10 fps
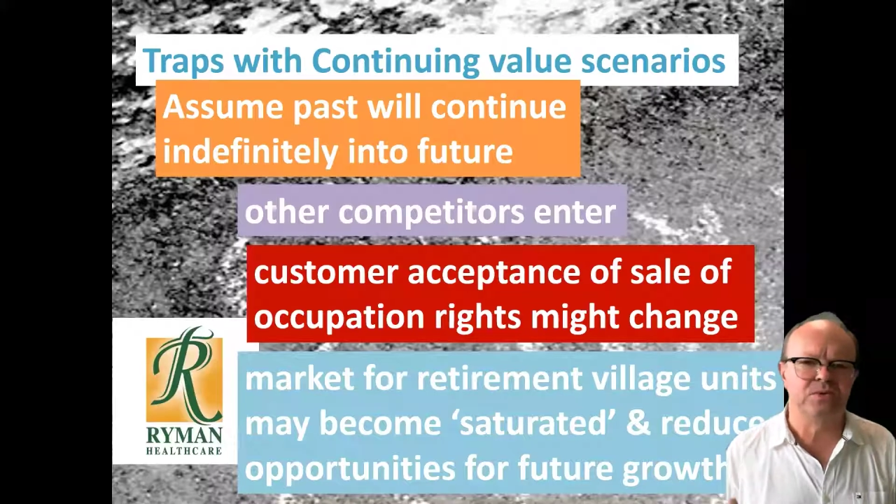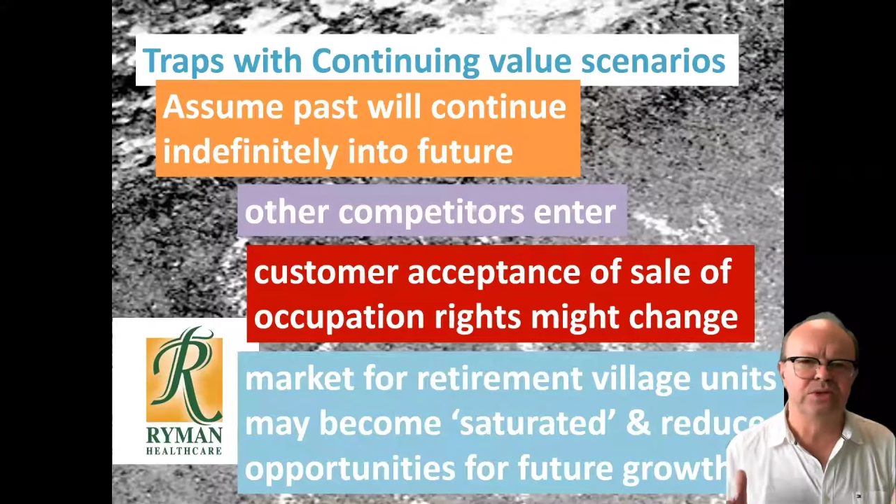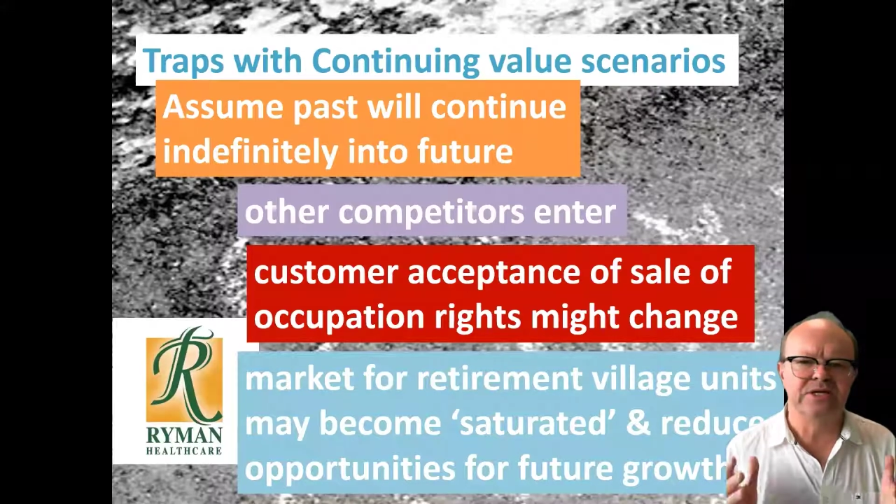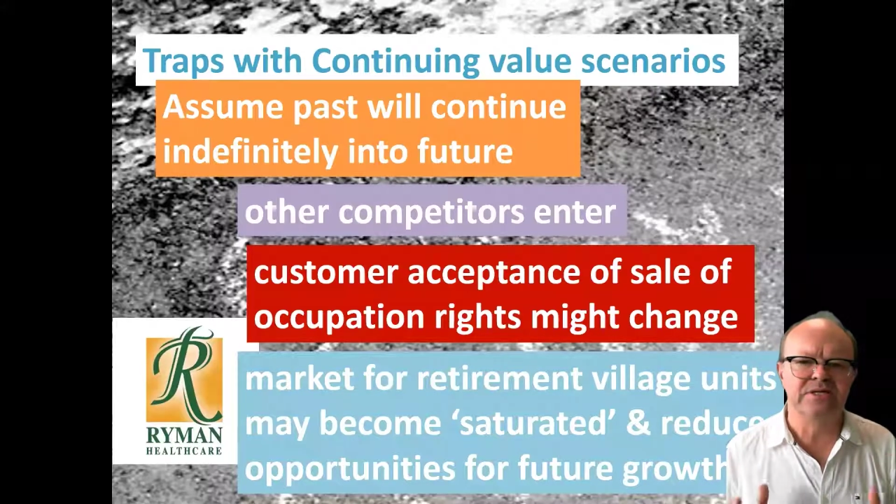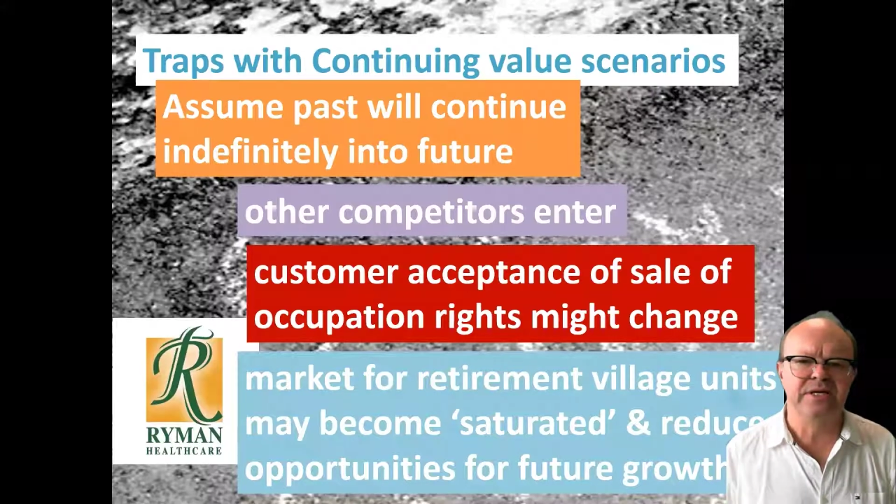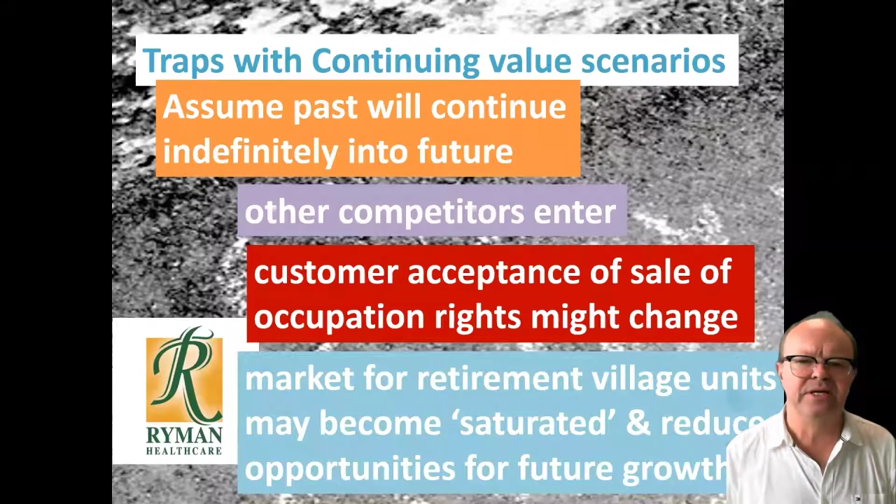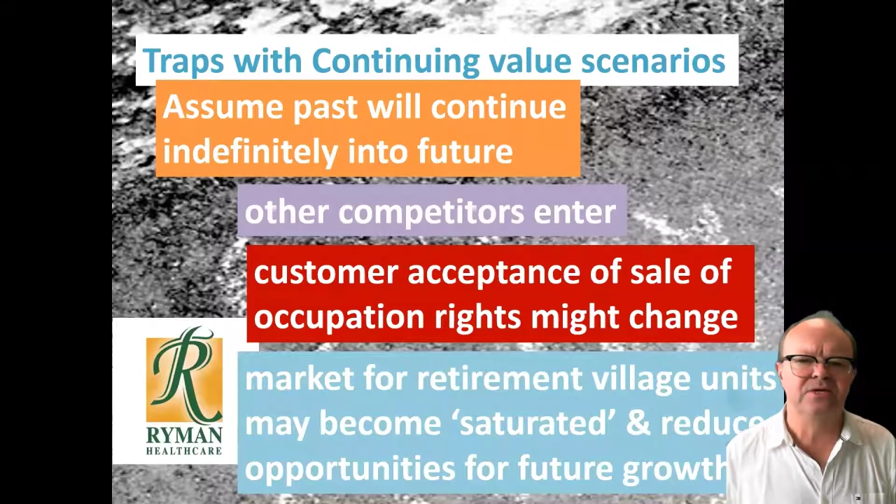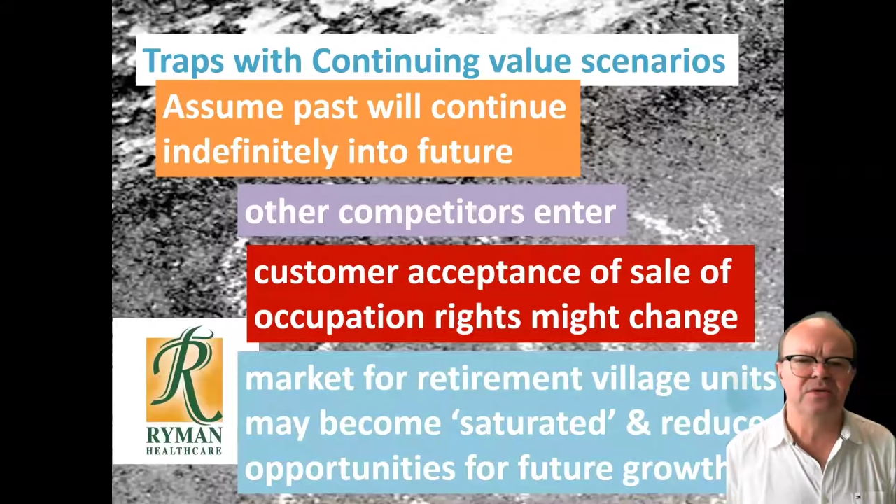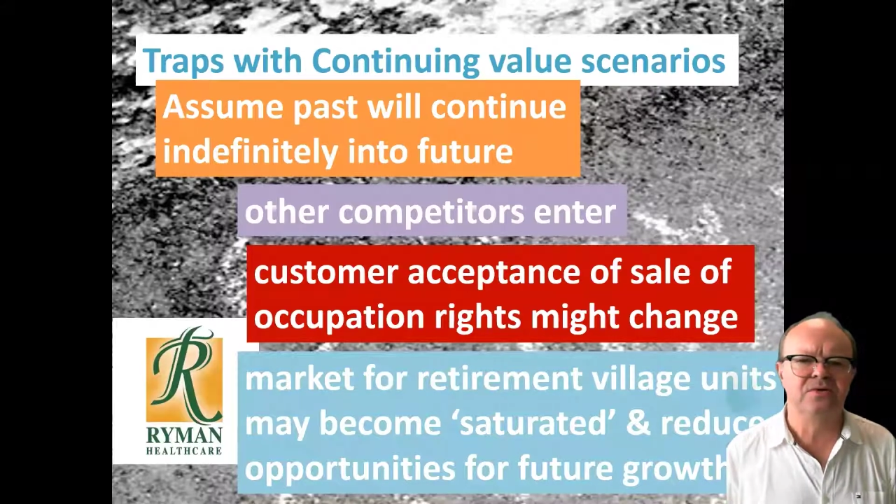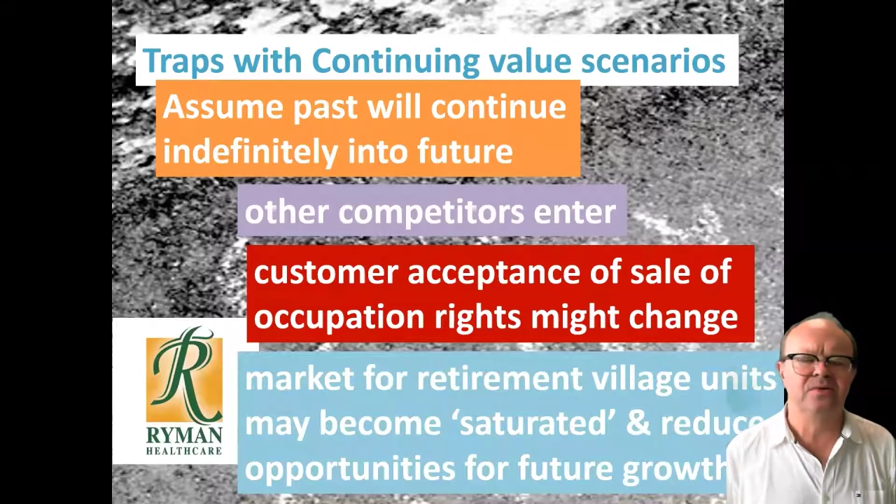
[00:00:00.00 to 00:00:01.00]
will
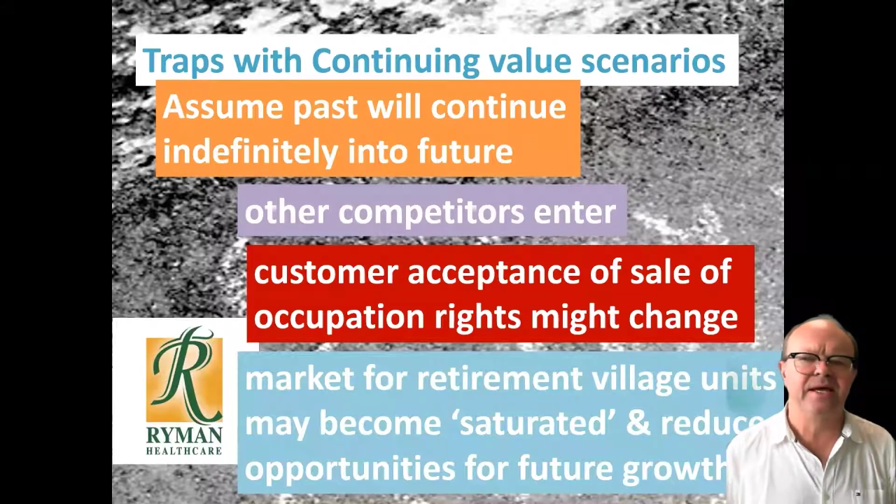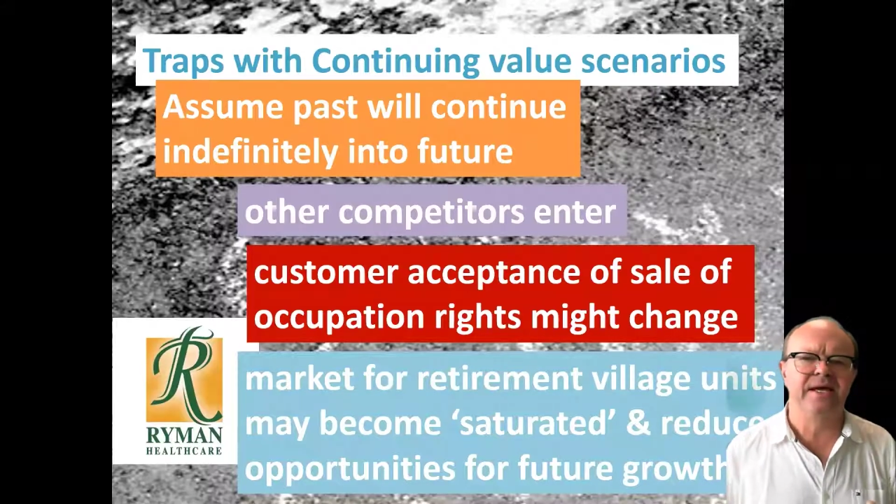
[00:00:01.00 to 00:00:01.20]
continue